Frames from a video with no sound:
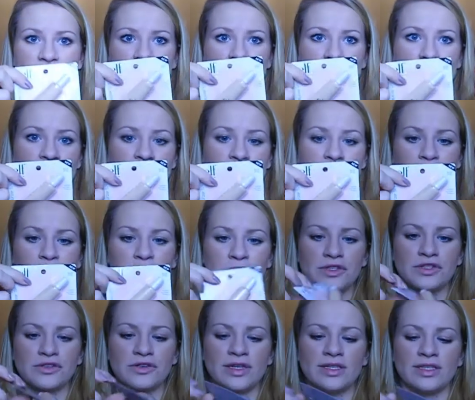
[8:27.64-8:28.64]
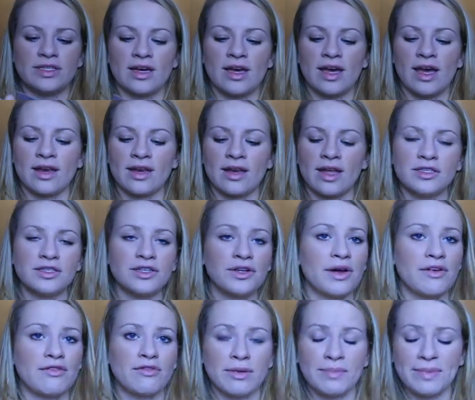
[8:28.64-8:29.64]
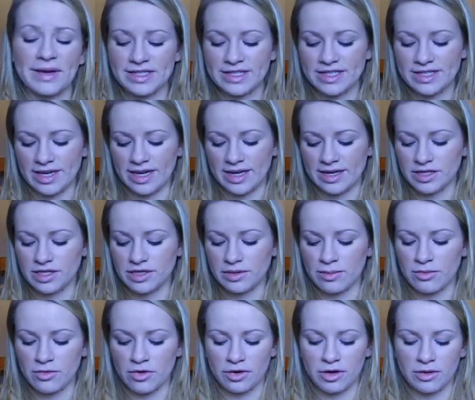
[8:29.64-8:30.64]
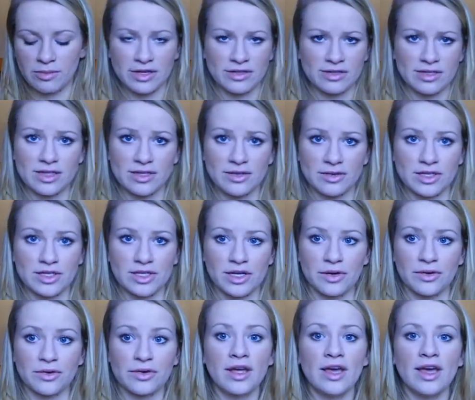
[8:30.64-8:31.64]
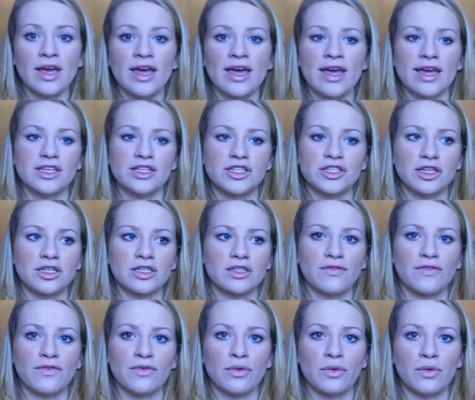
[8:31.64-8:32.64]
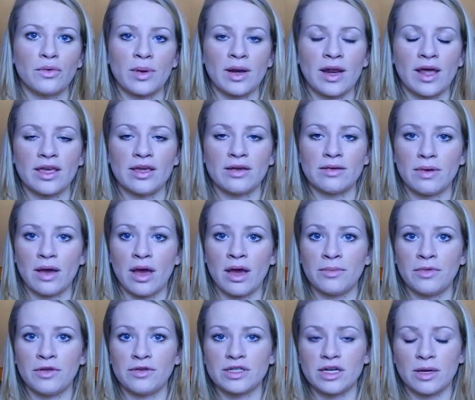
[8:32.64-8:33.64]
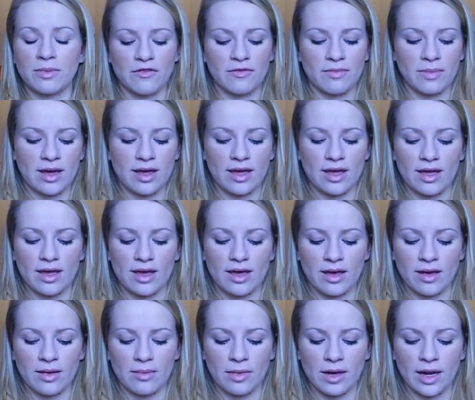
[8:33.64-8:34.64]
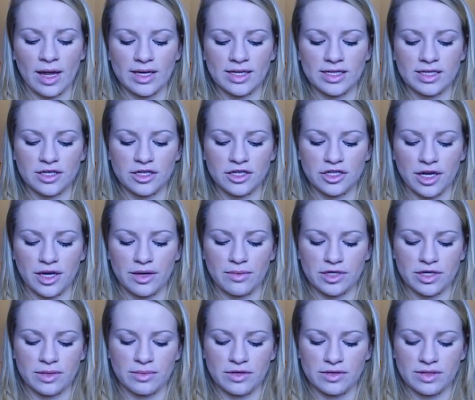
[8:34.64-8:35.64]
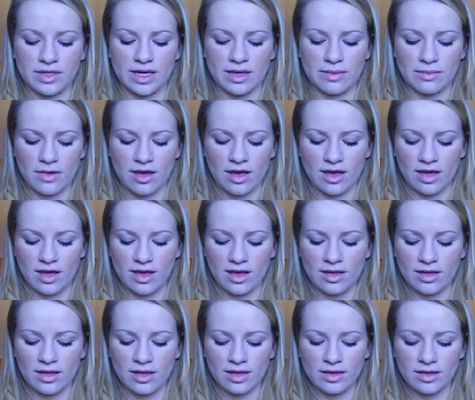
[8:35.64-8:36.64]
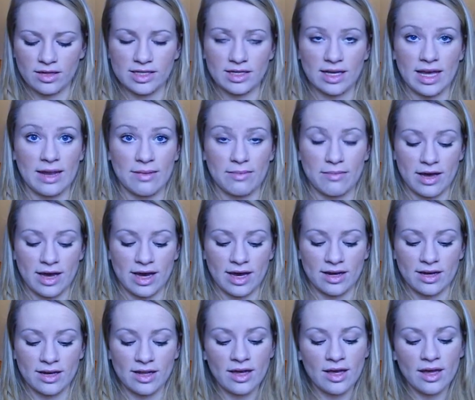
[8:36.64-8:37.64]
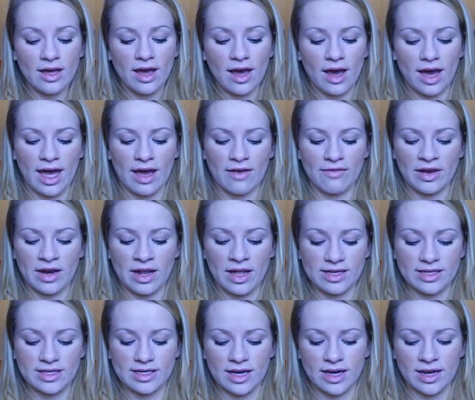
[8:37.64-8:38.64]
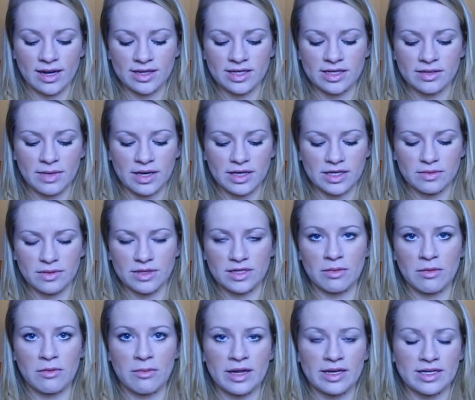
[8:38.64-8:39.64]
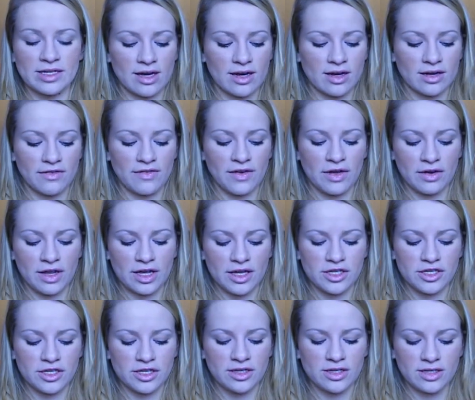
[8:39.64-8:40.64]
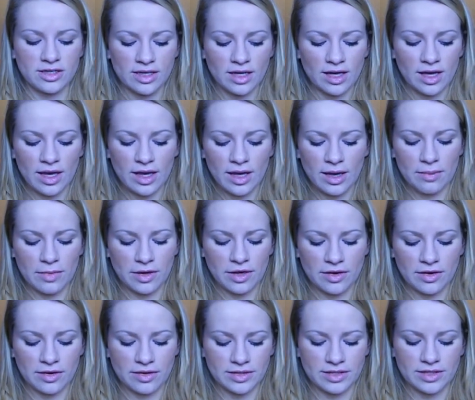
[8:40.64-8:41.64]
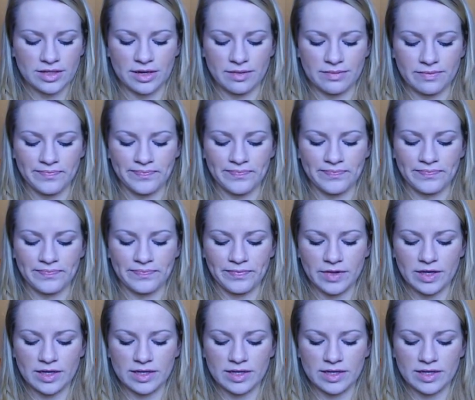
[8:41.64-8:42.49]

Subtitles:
is the tinted moisturiser, and as you know I have really bad skin, so I'm not going to be using this on its own. It's just for when I'm used up with my lightest shade, which I'm using in my 10 pan. I have a lighter colour to mix with some of my darker foundations, because some